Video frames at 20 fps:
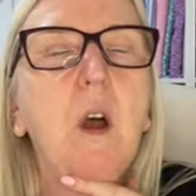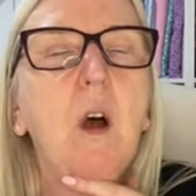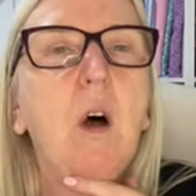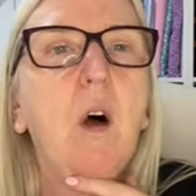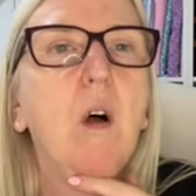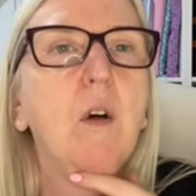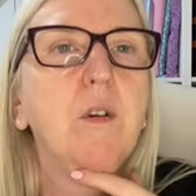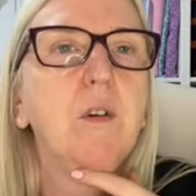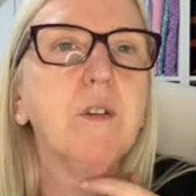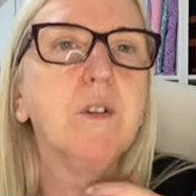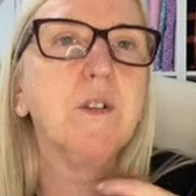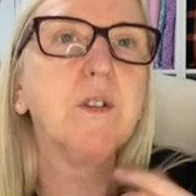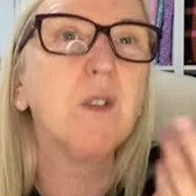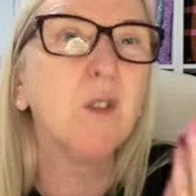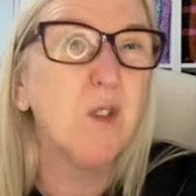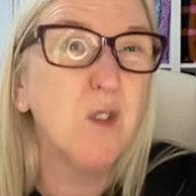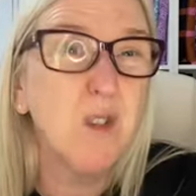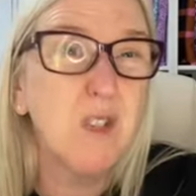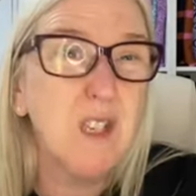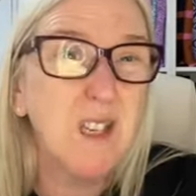on a
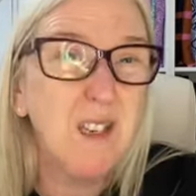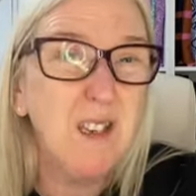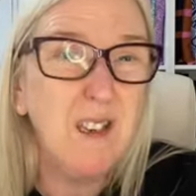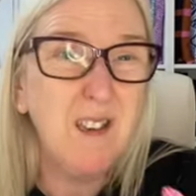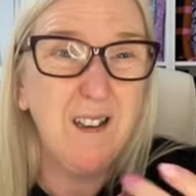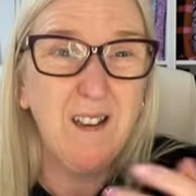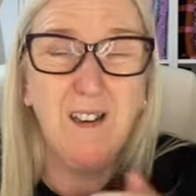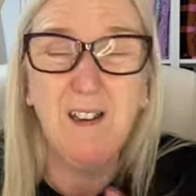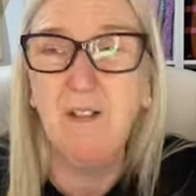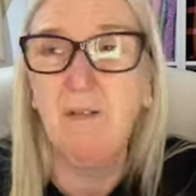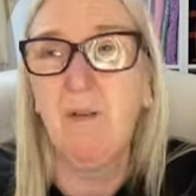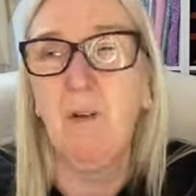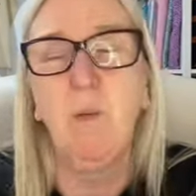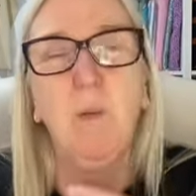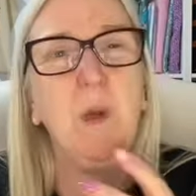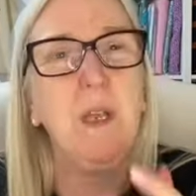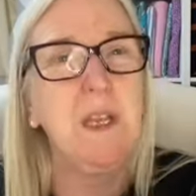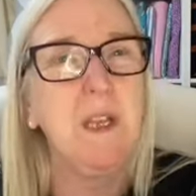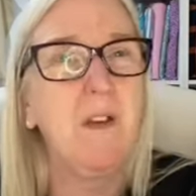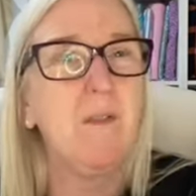Sunday every
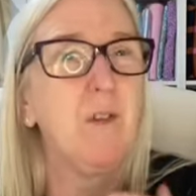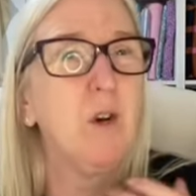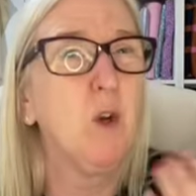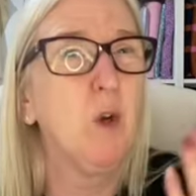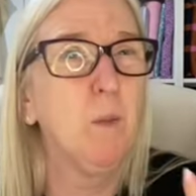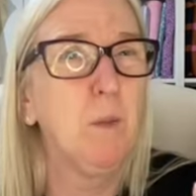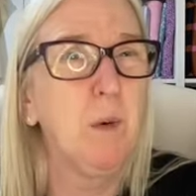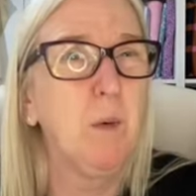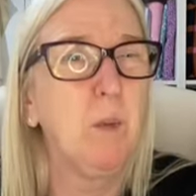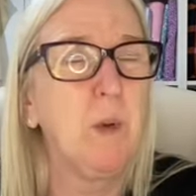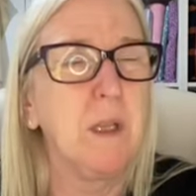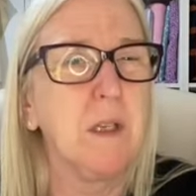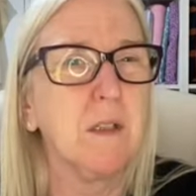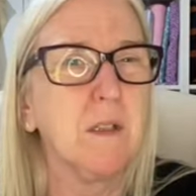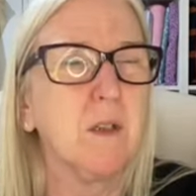week, every couple of weeks,